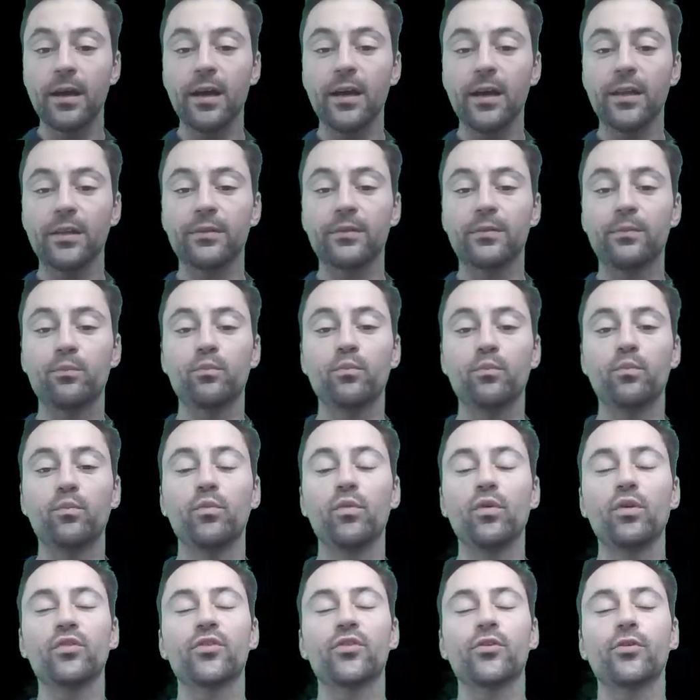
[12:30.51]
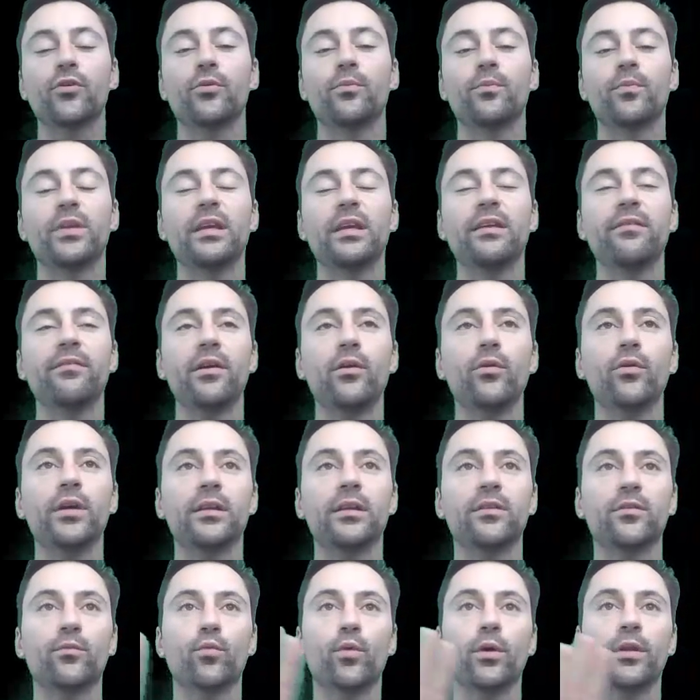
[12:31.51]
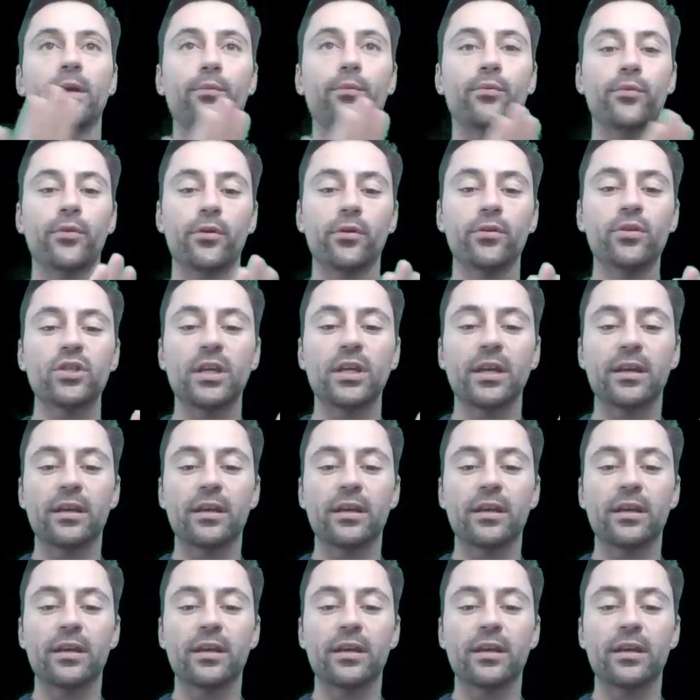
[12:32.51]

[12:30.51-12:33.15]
And so if I look at one approach,